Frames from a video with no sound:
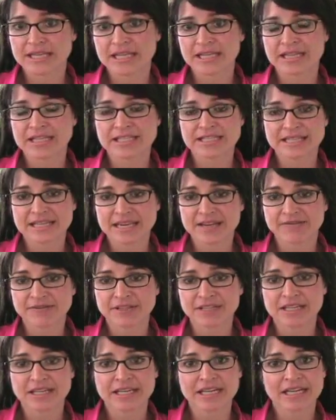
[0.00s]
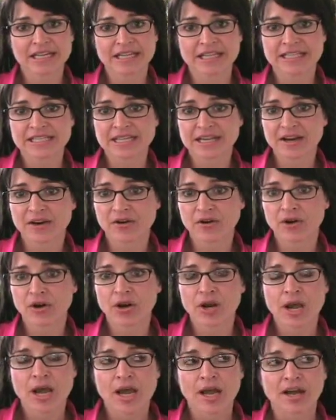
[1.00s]
in the safety and the
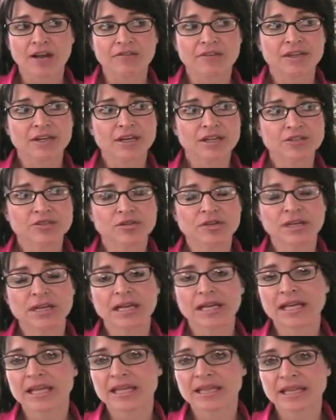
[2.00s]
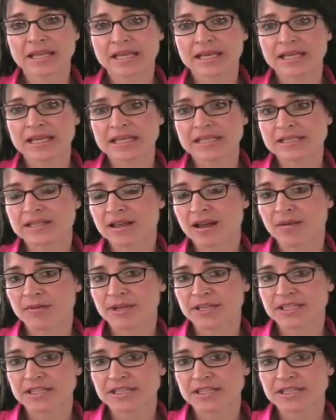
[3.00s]
terror of the country and the Islamic